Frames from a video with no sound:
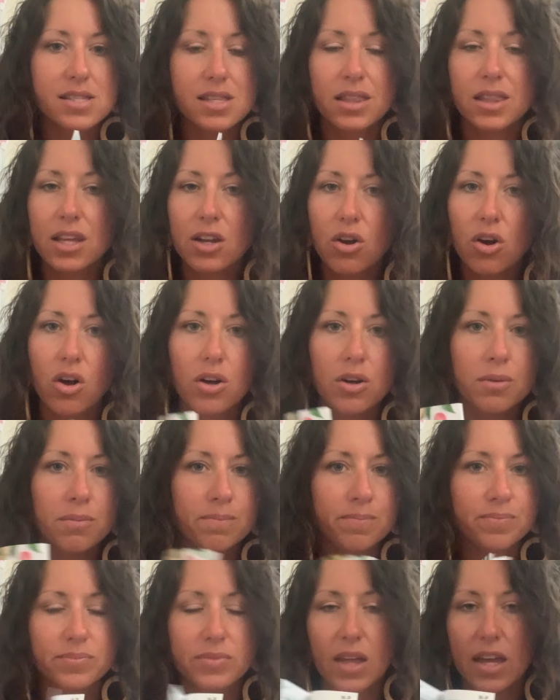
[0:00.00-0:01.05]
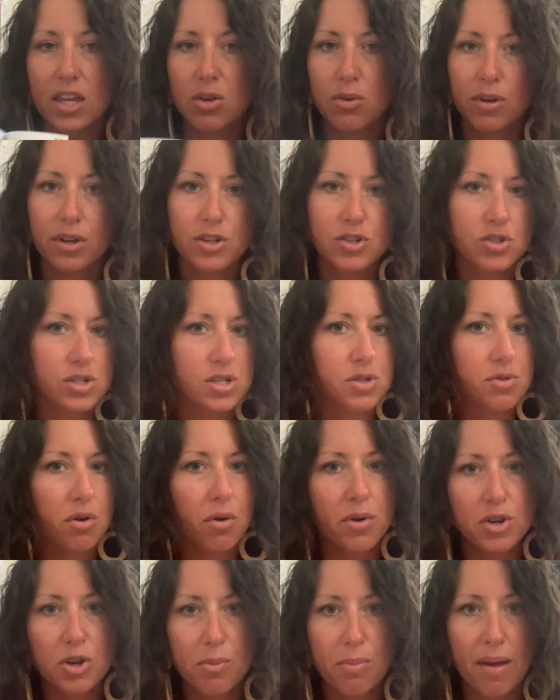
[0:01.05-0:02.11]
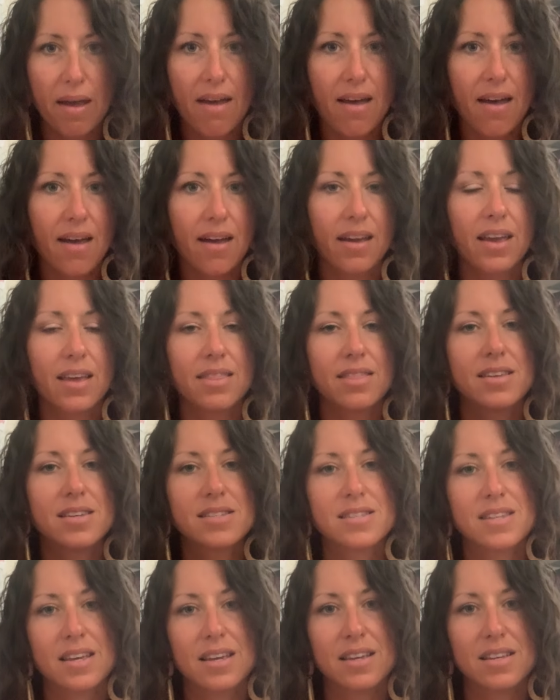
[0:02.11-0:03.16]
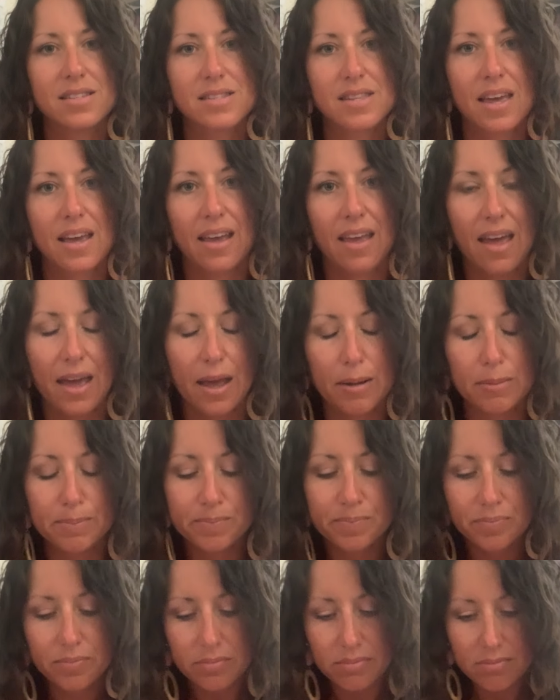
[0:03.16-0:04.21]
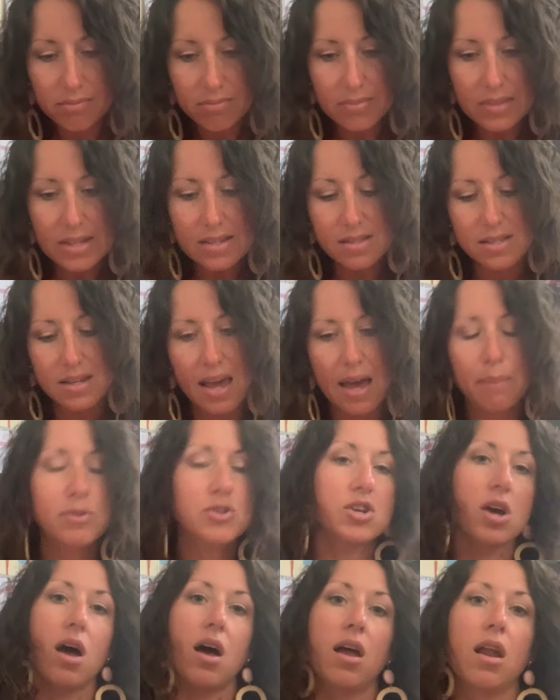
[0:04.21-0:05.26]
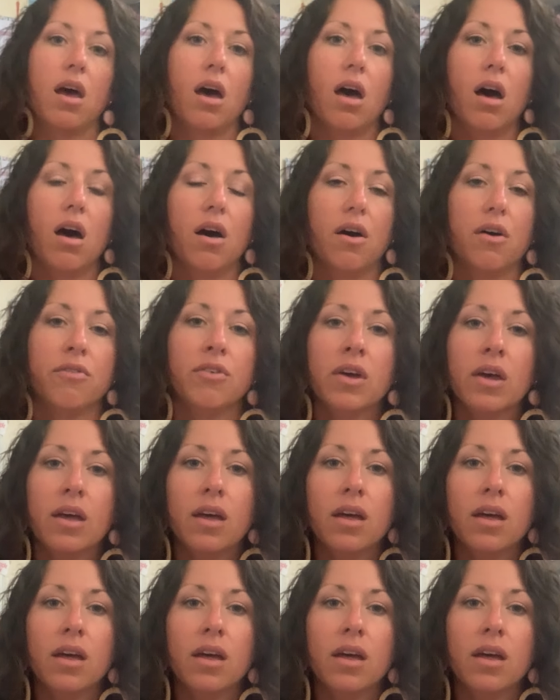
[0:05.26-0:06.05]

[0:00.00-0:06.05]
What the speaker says: little that you can just throw in your bag. This is like a snapshot of